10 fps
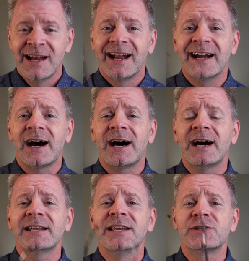
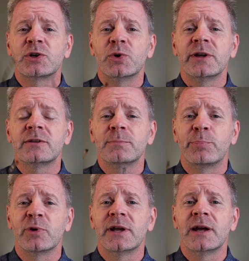God is going to
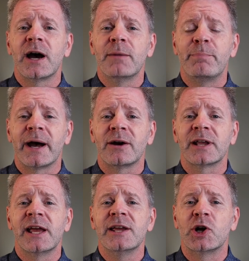bring about
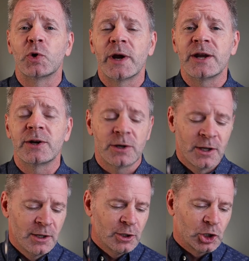a greater
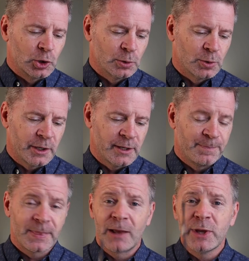glory.
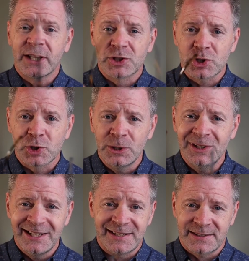And we can
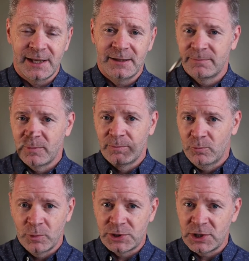certainly say
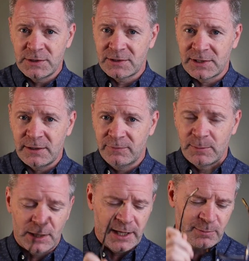what Jesus said of the
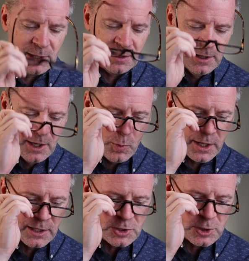blind man. We
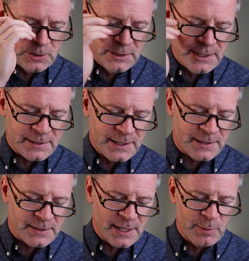can certainly say the
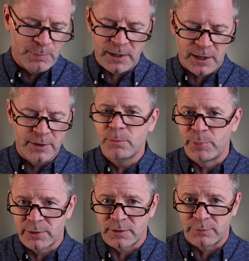same about other
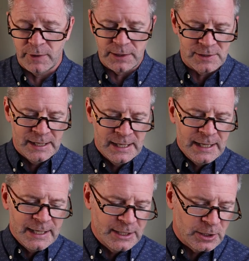birth defects,
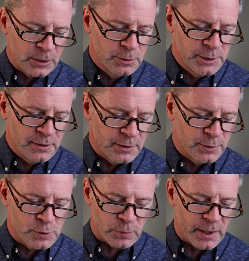including
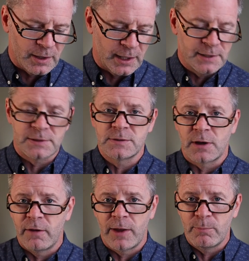those rare cases
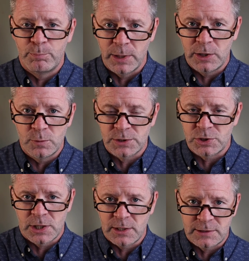of ambiguous
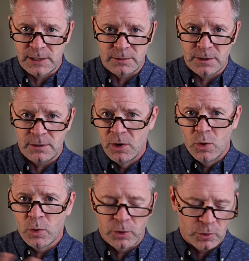genitalia
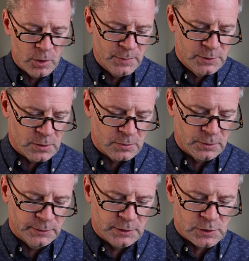or
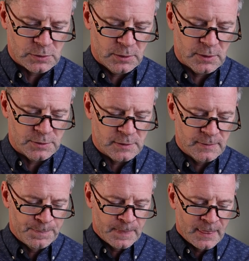chromosomal disorders.
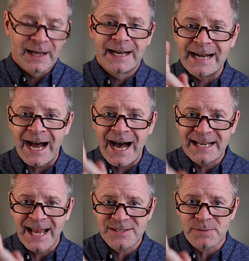God
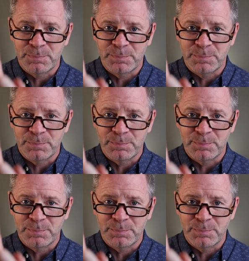has a